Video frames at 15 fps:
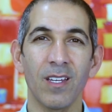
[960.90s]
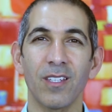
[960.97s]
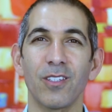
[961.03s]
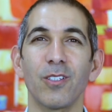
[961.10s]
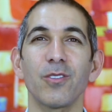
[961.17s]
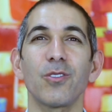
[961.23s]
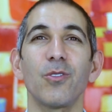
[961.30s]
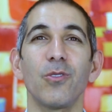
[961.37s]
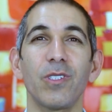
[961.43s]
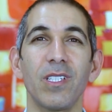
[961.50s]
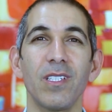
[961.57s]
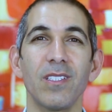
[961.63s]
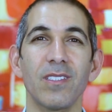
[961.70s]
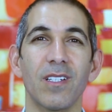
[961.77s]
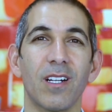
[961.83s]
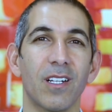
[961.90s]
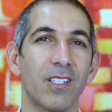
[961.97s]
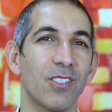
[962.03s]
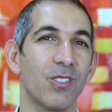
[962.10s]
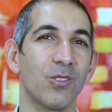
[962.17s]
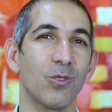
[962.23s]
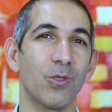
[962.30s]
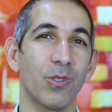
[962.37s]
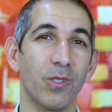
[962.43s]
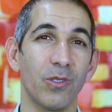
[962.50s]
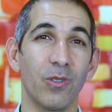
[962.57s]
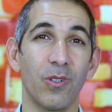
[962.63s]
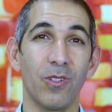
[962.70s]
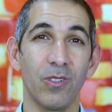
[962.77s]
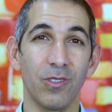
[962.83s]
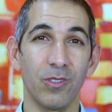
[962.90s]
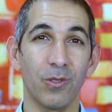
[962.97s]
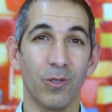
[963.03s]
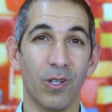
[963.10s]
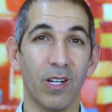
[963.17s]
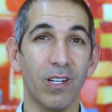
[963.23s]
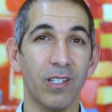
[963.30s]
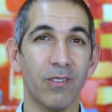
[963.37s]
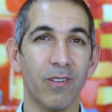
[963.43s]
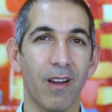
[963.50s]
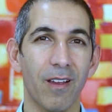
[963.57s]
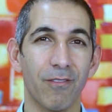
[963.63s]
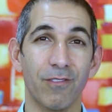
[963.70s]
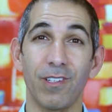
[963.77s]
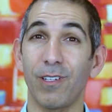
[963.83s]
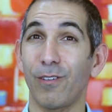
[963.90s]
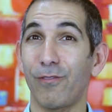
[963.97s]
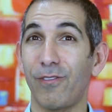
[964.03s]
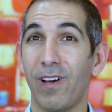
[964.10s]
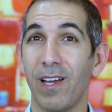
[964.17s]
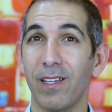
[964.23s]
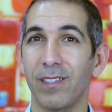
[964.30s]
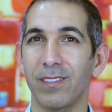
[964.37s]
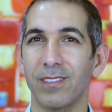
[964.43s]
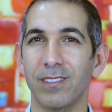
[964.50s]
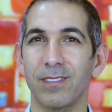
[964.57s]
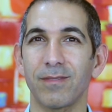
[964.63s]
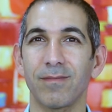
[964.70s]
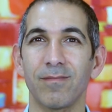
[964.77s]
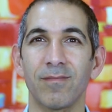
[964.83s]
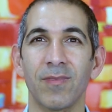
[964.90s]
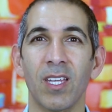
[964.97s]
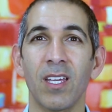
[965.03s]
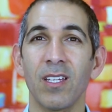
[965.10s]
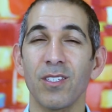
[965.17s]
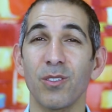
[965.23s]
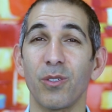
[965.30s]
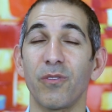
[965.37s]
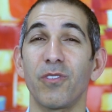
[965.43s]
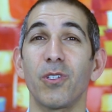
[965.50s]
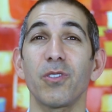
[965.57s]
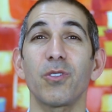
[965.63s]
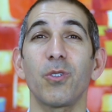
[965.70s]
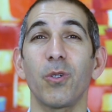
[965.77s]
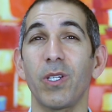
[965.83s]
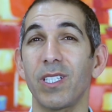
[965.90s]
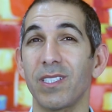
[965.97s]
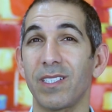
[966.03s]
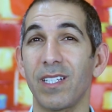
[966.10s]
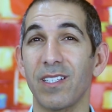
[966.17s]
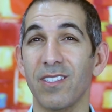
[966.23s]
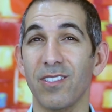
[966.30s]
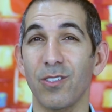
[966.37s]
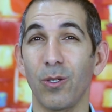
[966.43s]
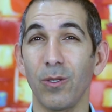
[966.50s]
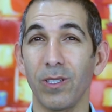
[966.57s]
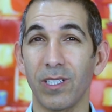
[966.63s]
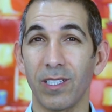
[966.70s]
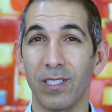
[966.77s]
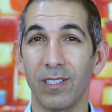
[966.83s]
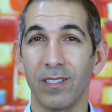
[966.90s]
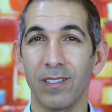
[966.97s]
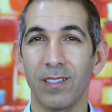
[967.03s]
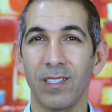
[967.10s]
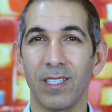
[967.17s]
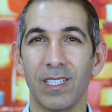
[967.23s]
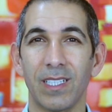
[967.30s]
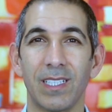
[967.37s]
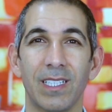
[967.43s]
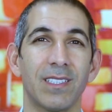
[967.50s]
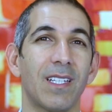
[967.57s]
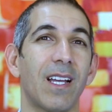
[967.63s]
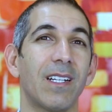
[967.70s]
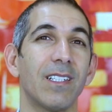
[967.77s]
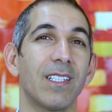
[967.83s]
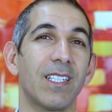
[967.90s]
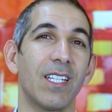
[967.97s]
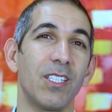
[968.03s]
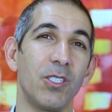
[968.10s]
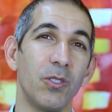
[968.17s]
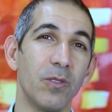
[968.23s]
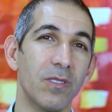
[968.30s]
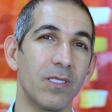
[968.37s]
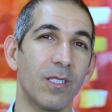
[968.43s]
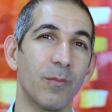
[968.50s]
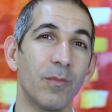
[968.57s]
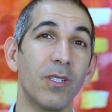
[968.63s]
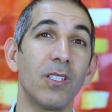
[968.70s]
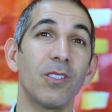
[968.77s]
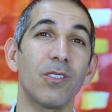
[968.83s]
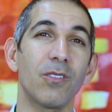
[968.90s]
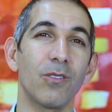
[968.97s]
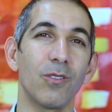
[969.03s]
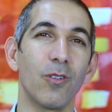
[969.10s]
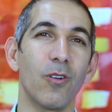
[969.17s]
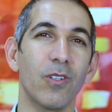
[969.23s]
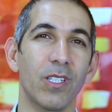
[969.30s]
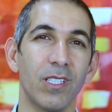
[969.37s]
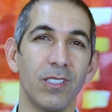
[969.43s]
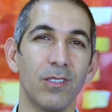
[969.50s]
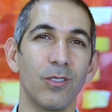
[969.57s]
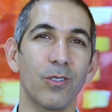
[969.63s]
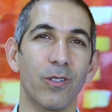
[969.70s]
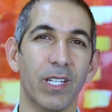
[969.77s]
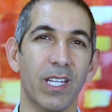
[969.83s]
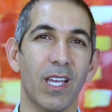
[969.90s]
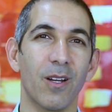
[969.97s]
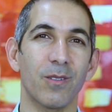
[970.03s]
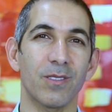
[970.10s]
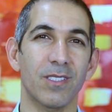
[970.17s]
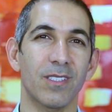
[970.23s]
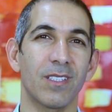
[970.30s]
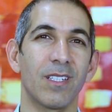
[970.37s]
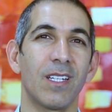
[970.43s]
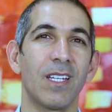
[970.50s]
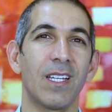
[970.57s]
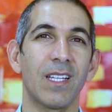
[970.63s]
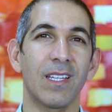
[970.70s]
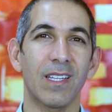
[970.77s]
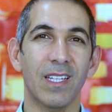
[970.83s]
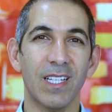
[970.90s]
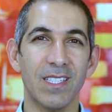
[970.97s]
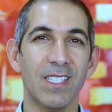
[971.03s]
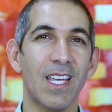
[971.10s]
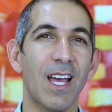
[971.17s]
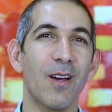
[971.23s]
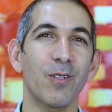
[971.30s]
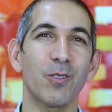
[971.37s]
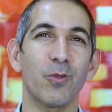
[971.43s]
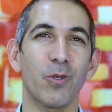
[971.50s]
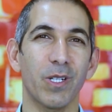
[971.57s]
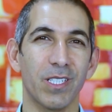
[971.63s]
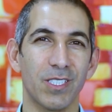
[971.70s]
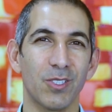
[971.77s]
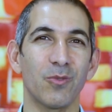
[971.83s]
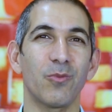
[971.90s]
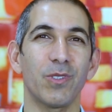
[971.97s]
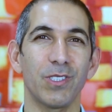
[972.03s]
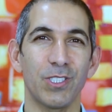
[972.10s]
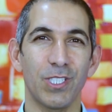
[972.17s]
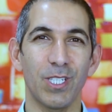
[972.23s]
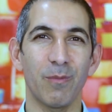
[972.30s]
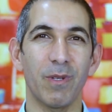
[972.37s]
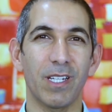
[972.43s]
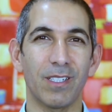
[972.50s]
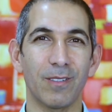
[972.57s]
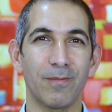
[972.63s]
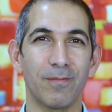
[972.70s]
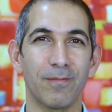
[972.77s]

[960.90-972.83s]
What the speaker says: Those cookies are stored on your hard drive. They are files. So if those cookies get stolen, an attacker can use them to log into your accounts. Let's see how it works with Gmail.